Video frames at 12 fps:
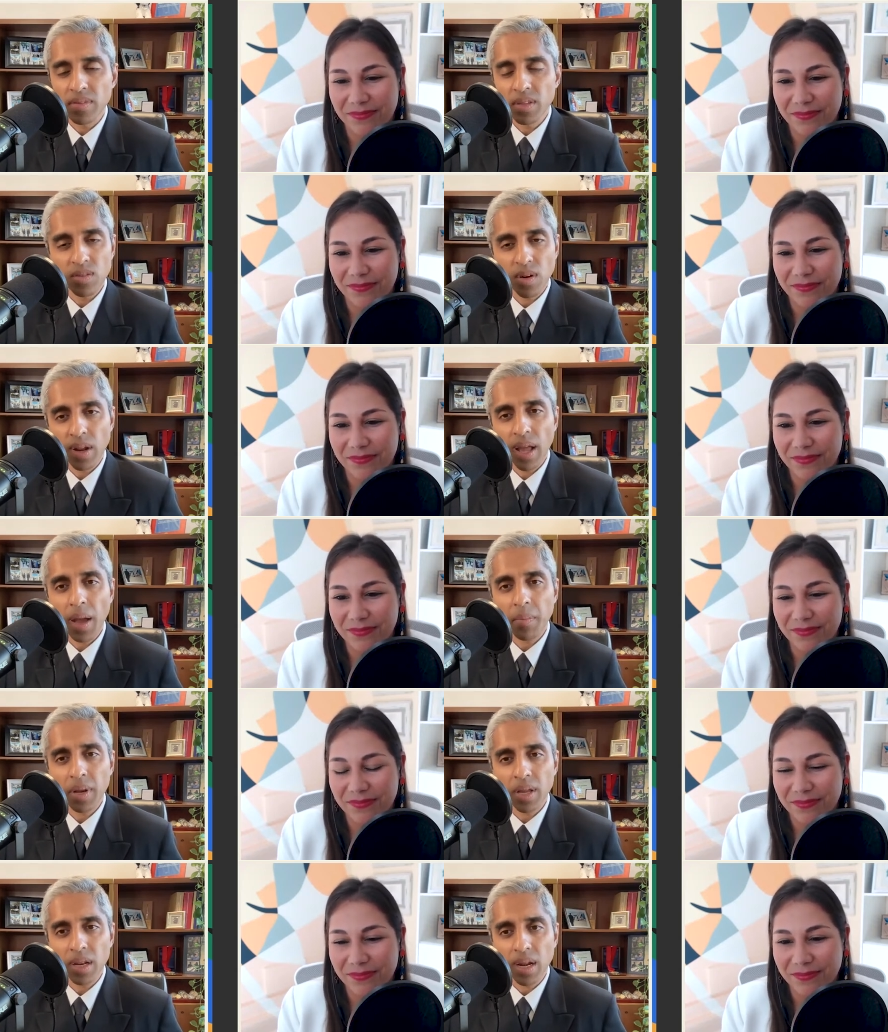Speaker 1: These aren't
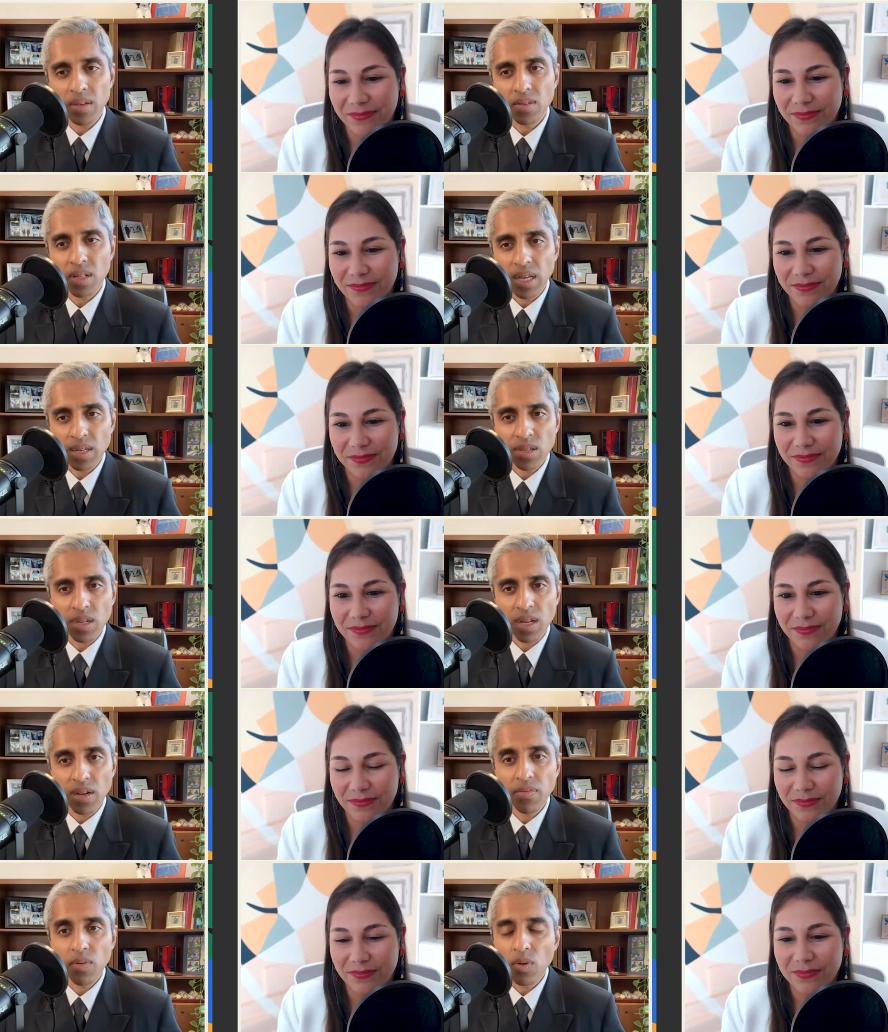happening in isolation. And
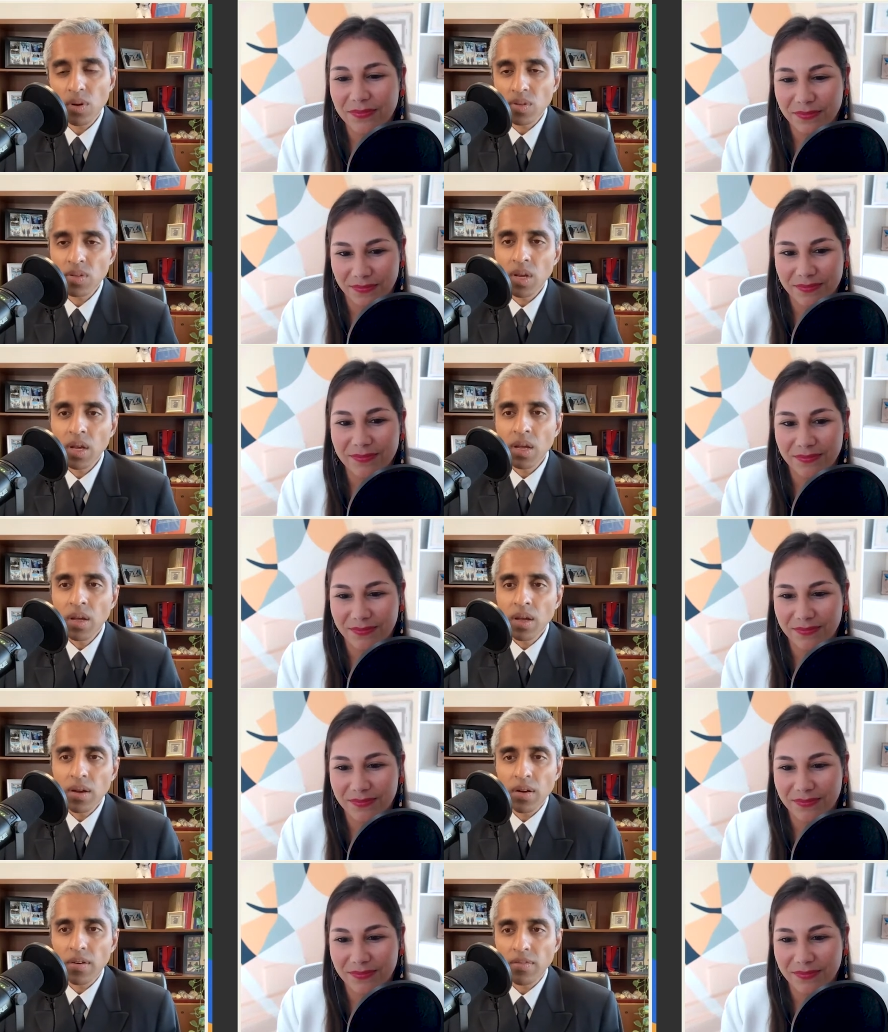of course,
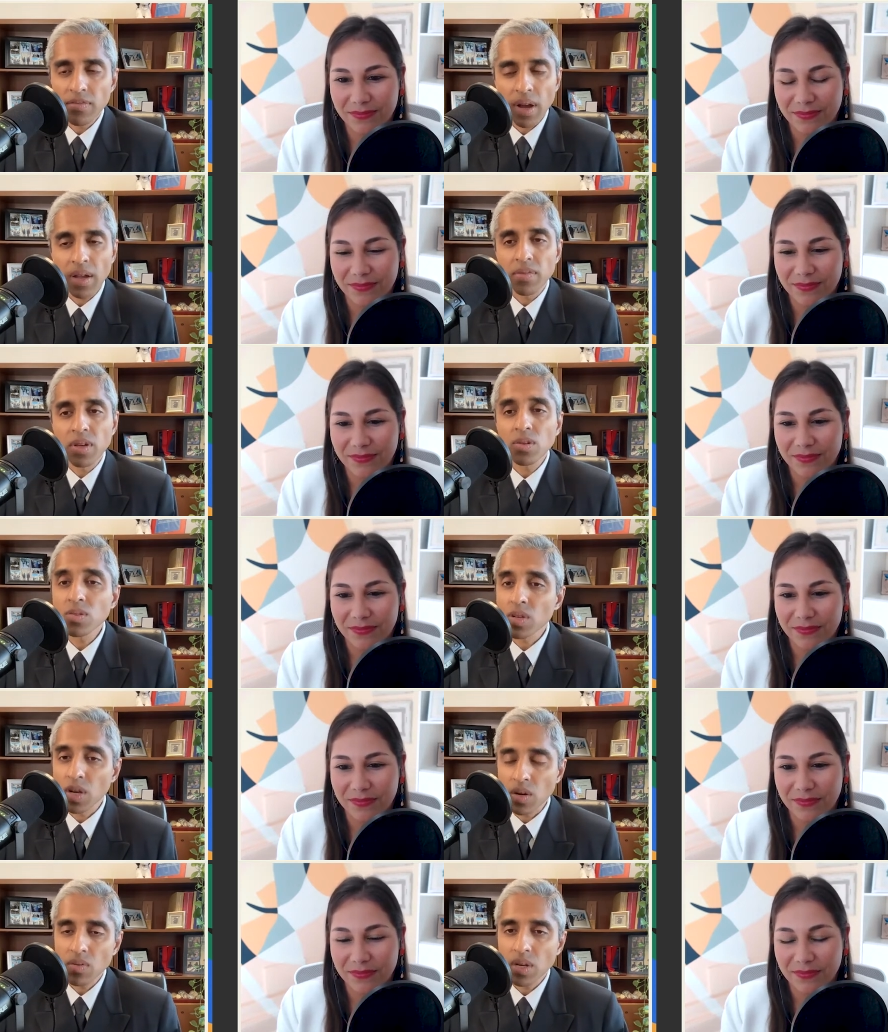uh, five years
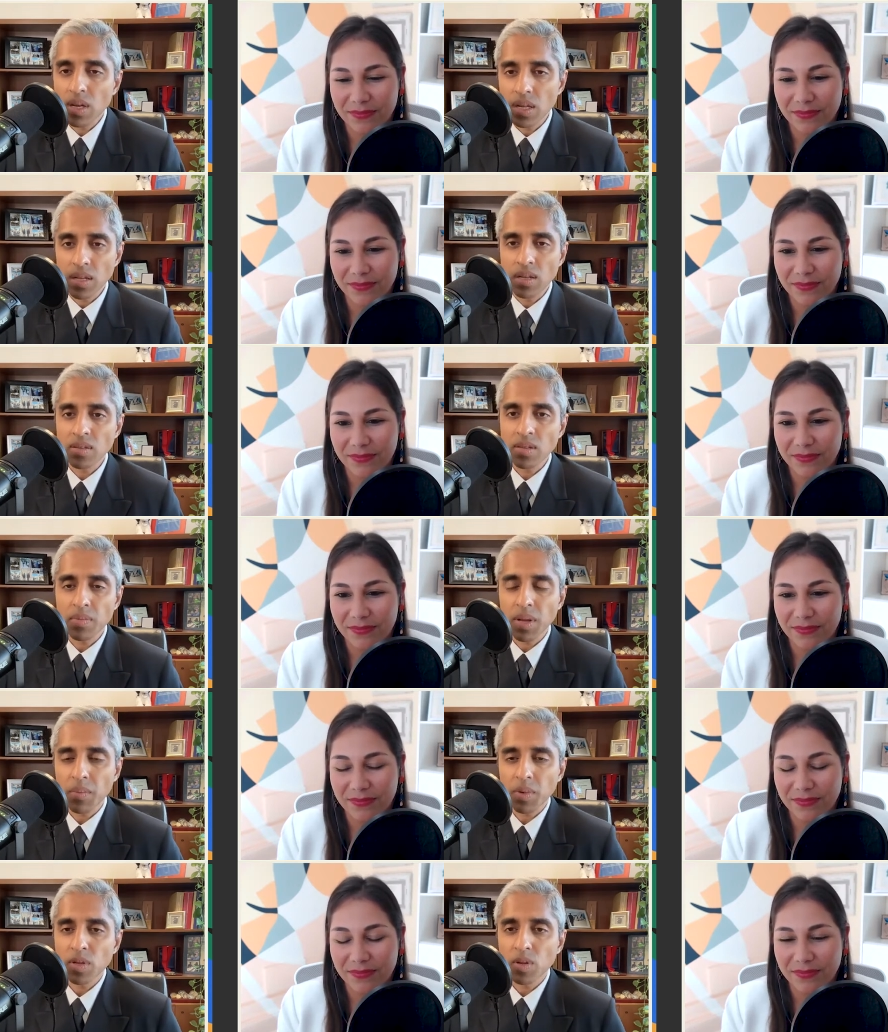ago in
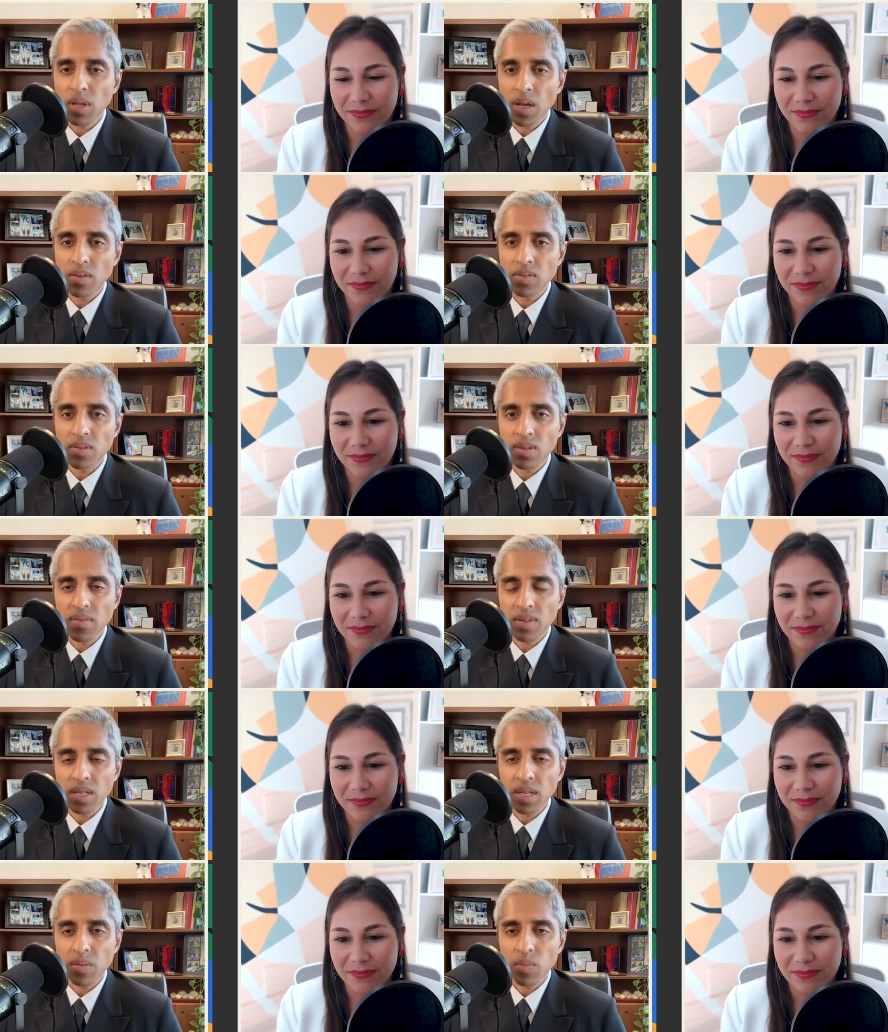September
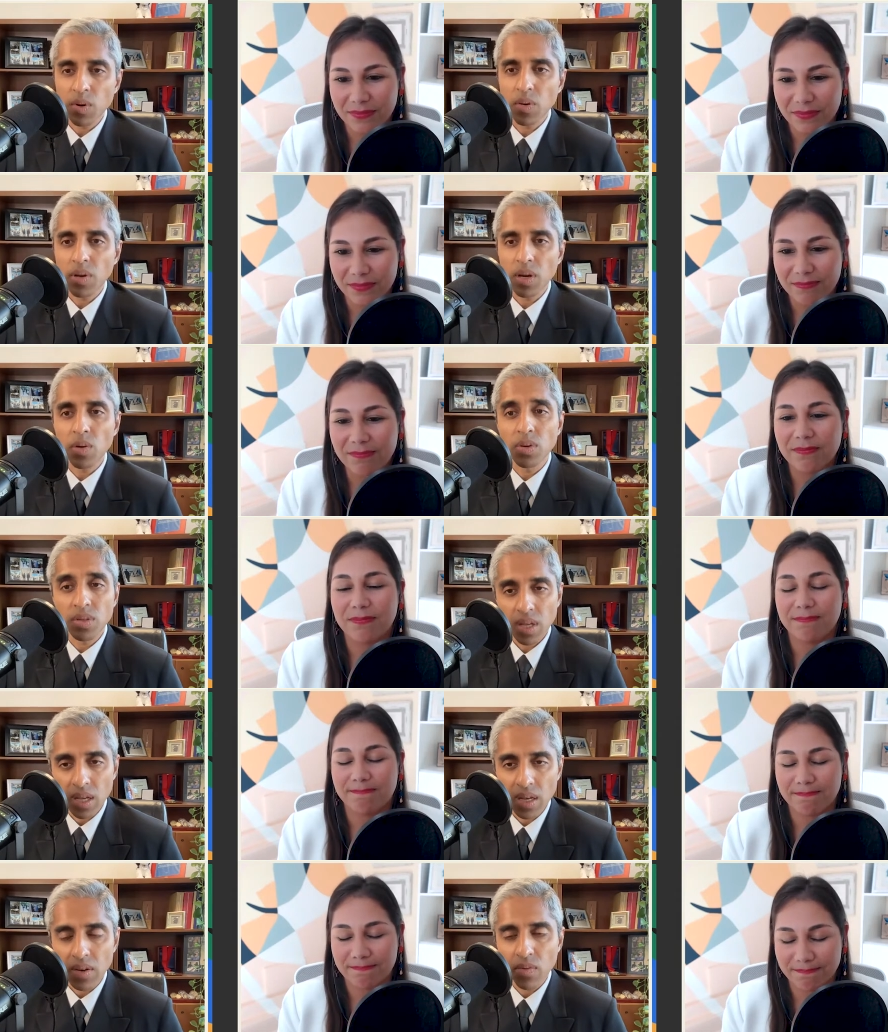2017, Puerto Rico was
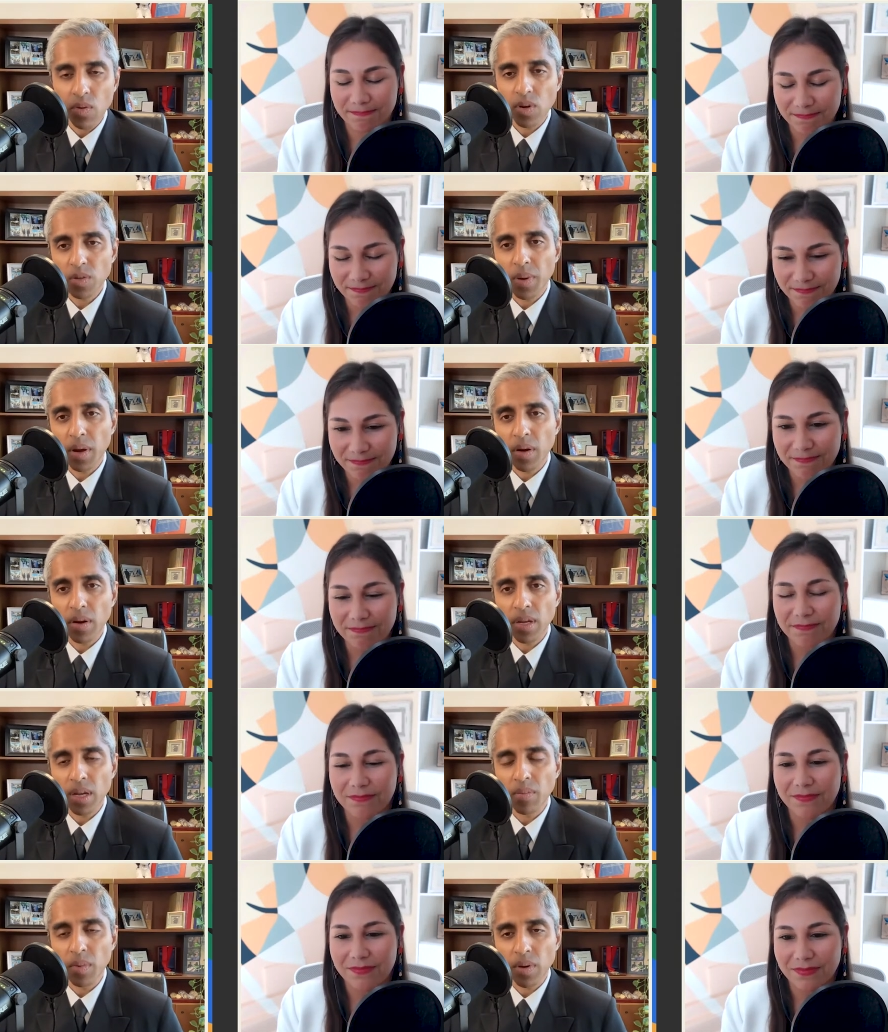hit, of course, by
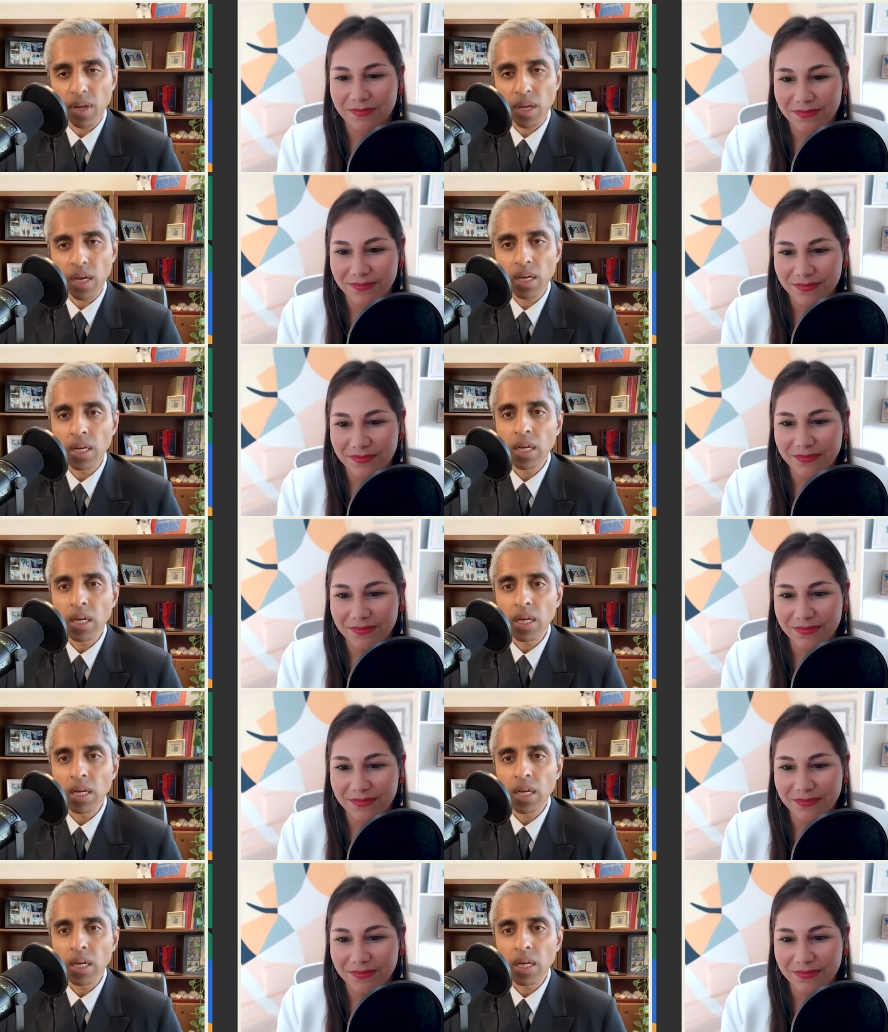Hurricane Maria.